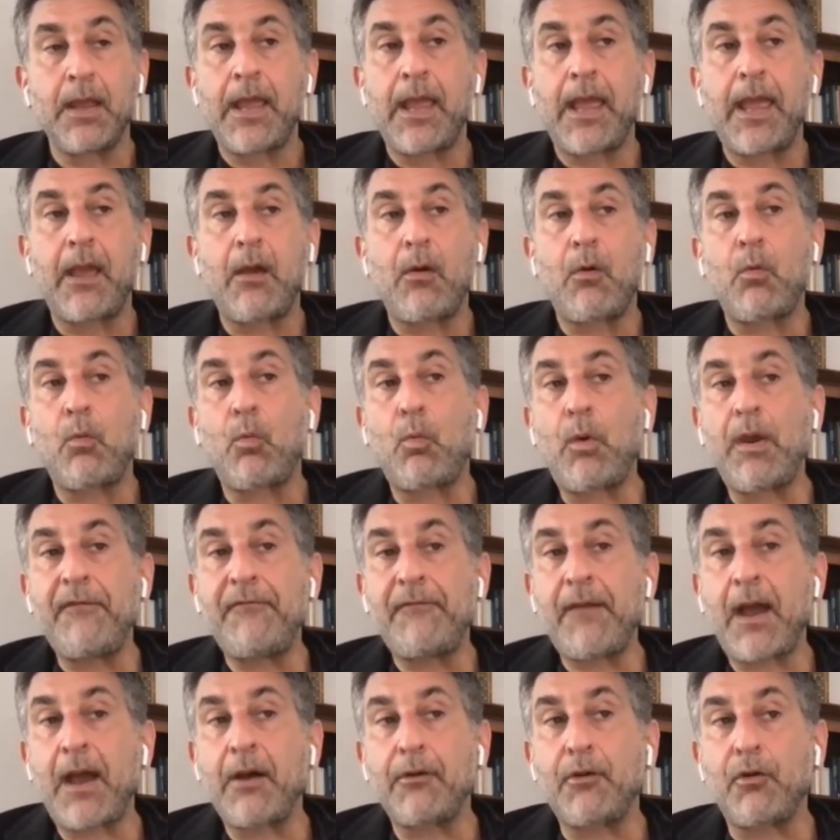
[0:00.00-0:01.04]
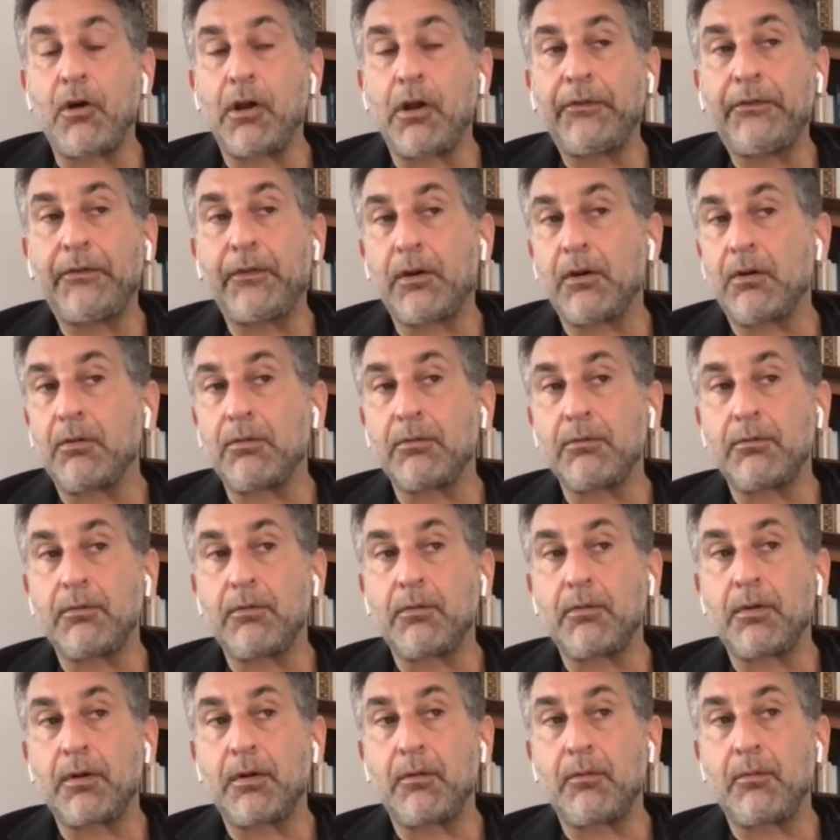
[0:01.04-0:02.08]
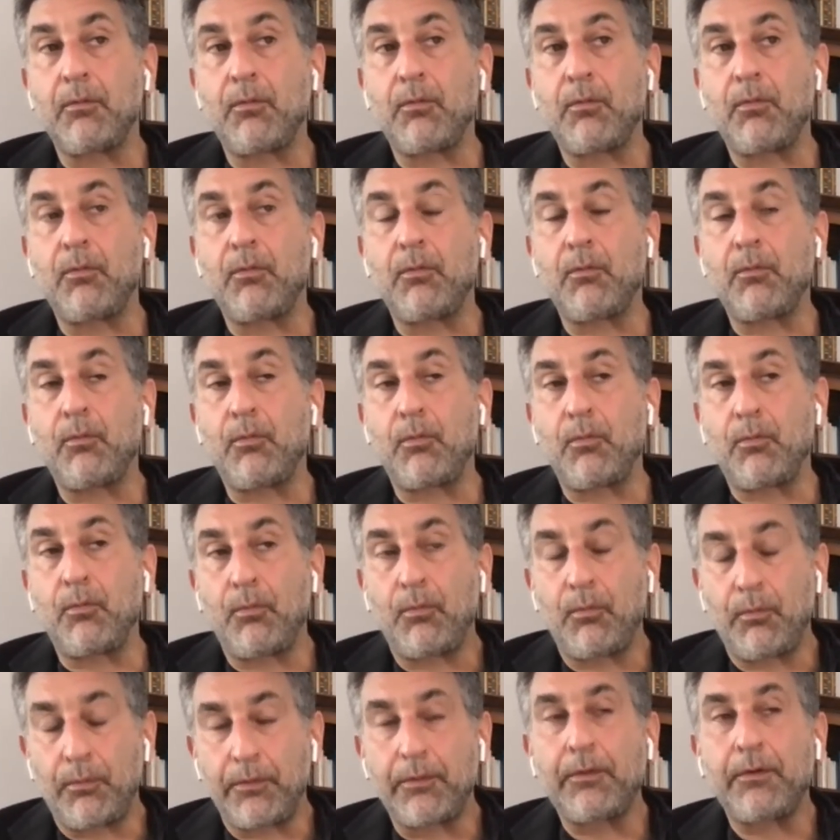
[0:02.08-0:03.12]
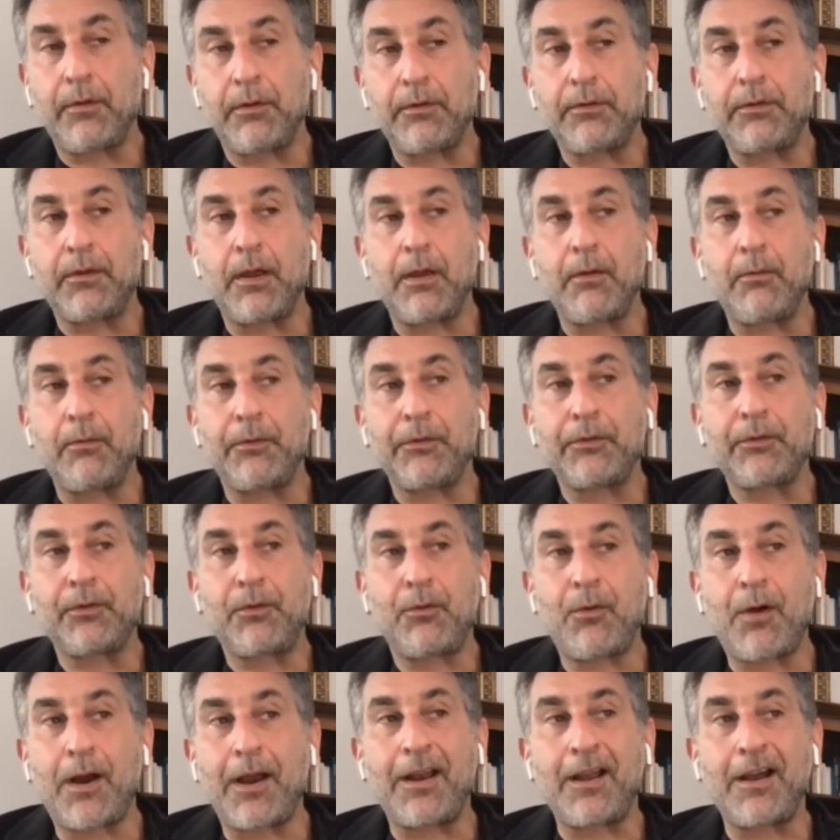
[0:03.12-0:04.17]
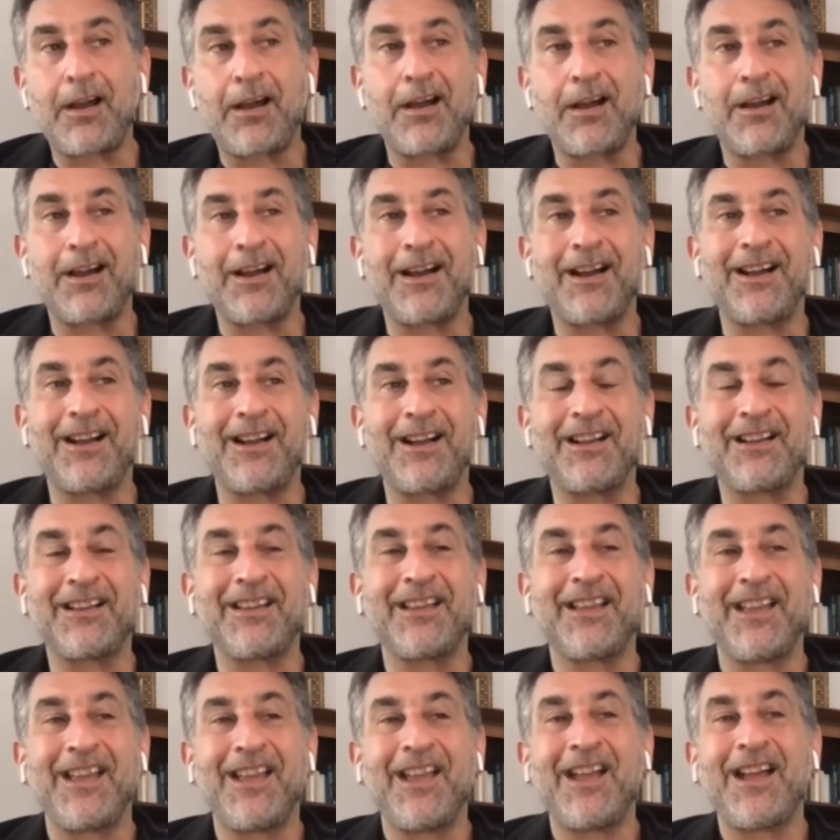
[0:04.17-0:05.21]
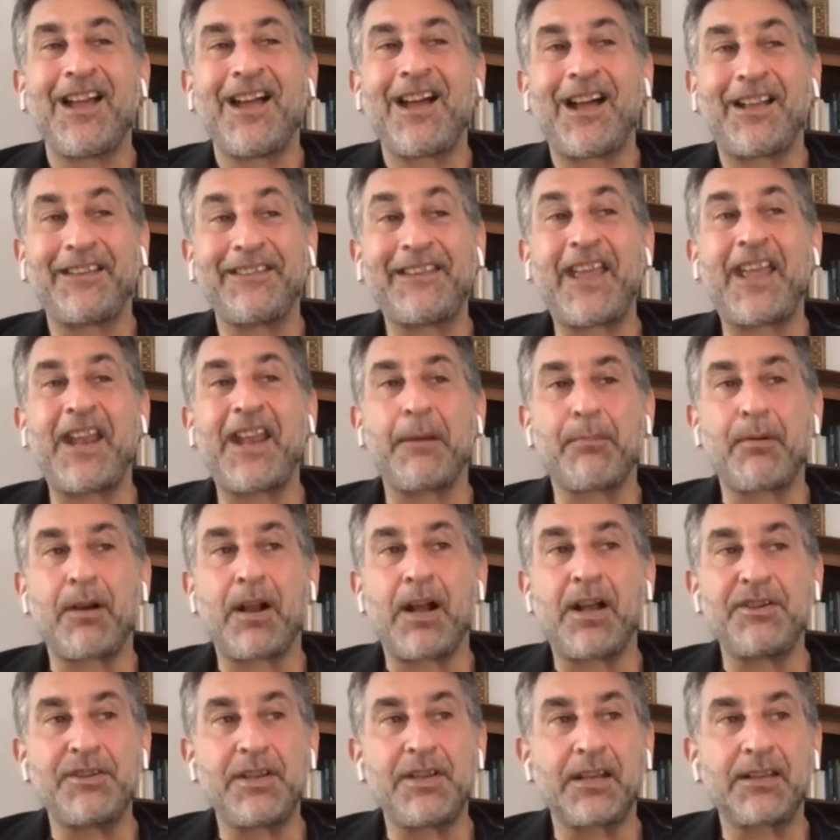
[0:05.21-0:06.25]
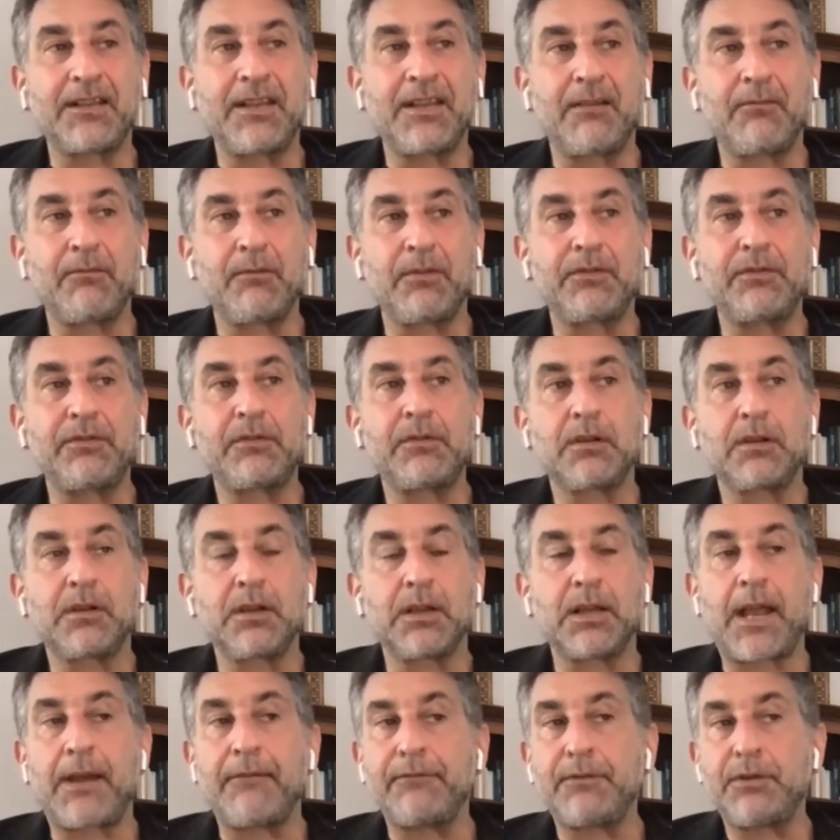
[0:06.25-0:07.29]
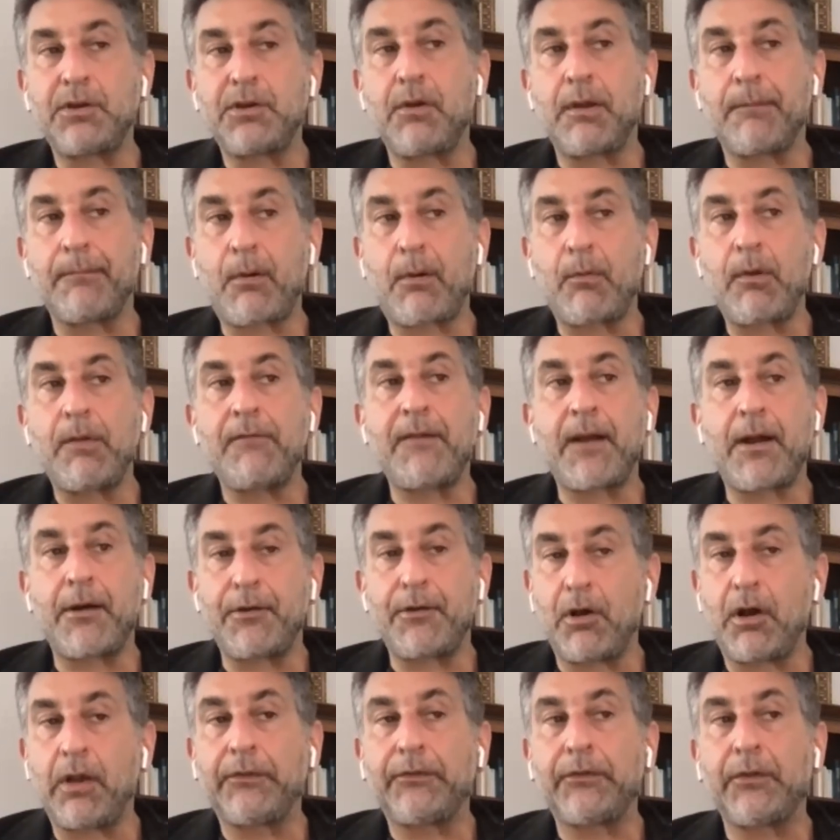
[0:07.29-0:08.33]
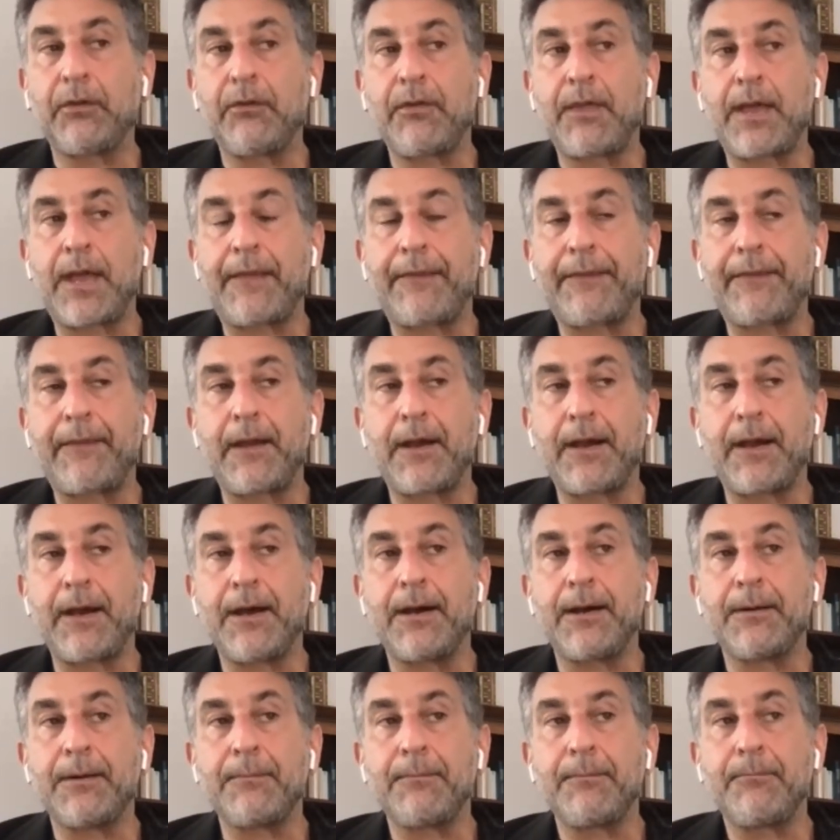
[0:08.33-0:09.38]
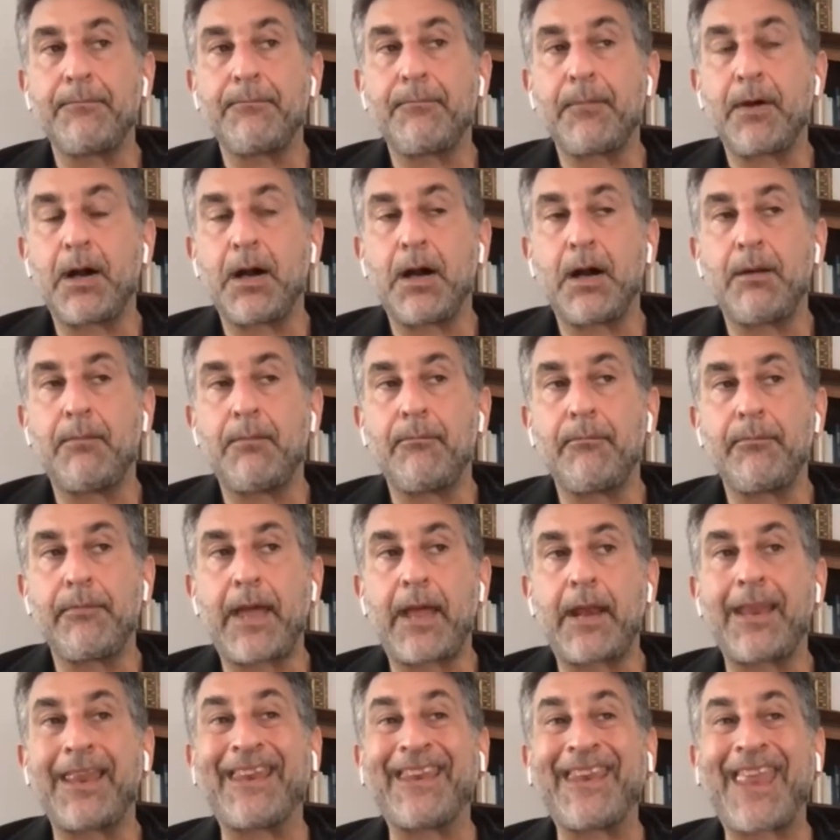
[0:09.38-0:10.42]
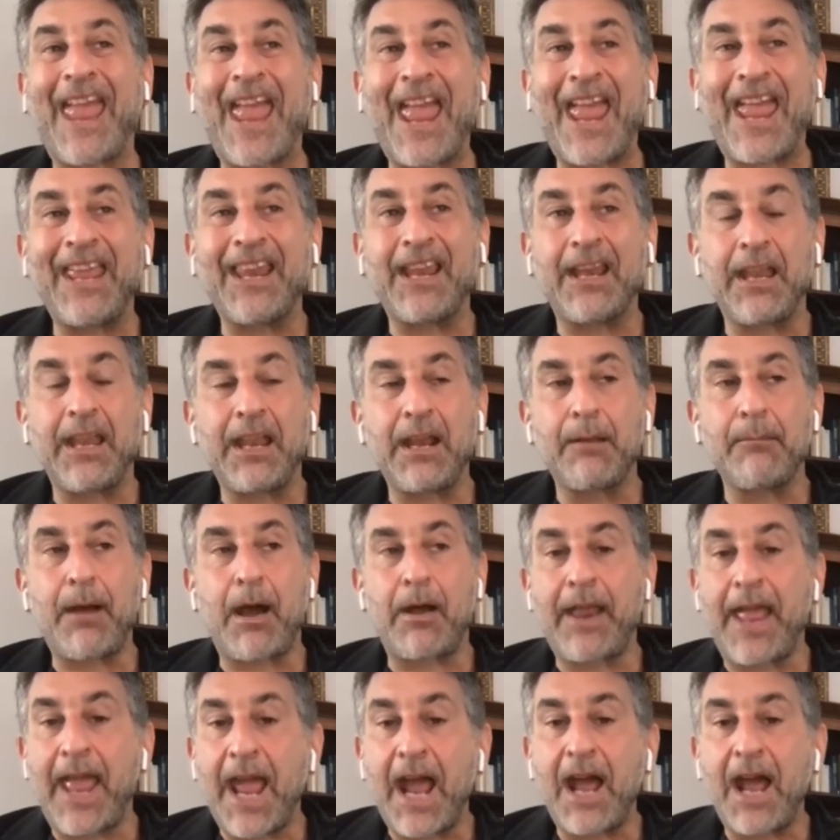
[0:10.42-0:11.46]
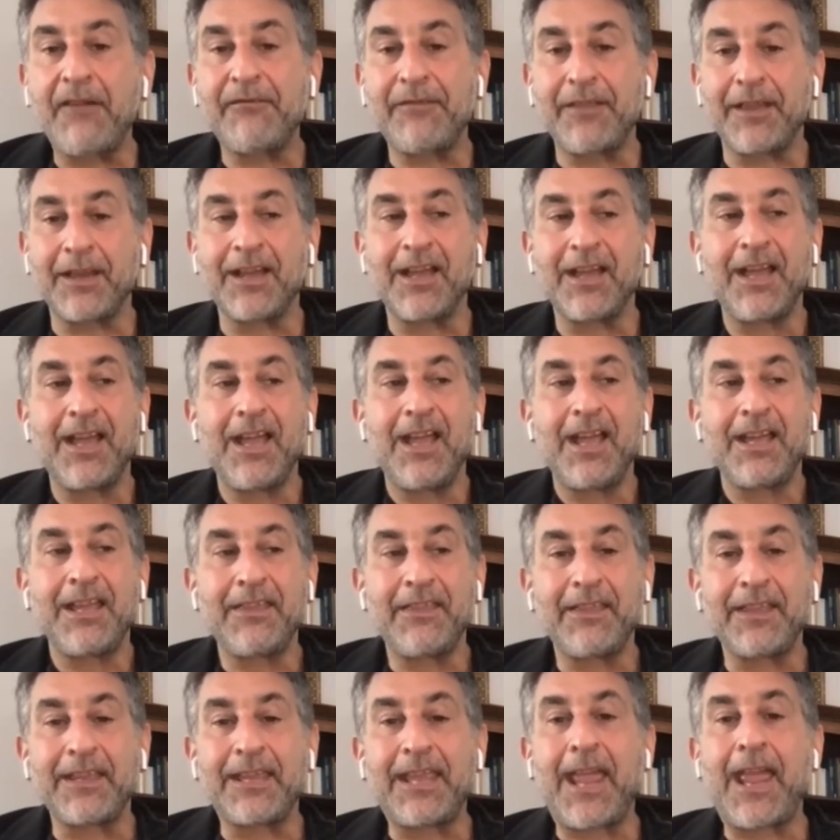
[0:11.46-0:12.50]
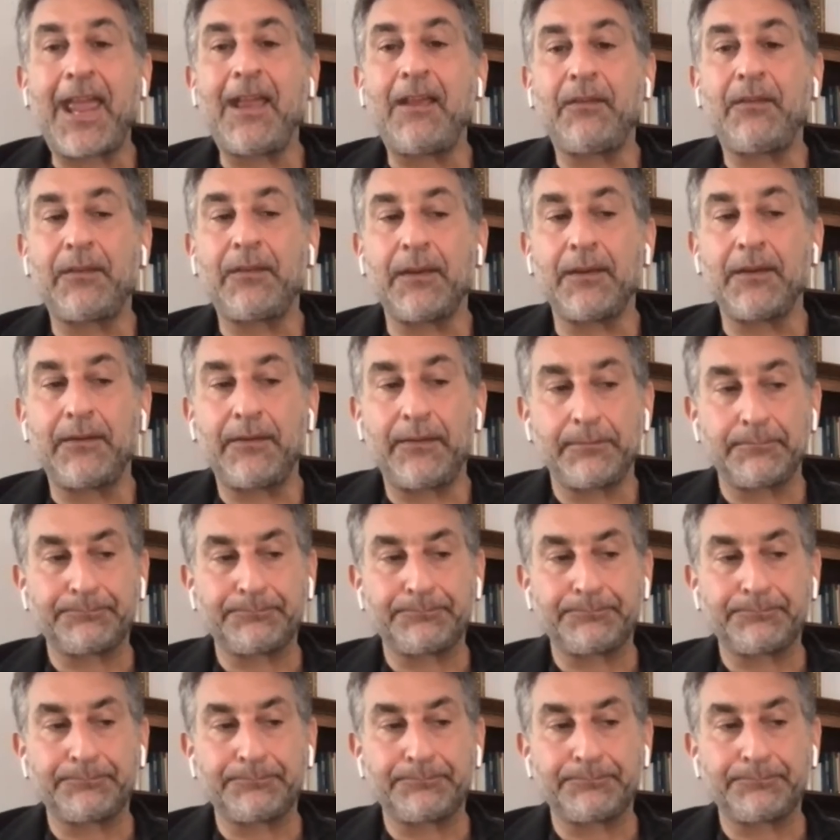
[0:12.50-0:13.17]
We found also, it was quite a data project, and which took a lot of doing, but we found also that that in about half the cases,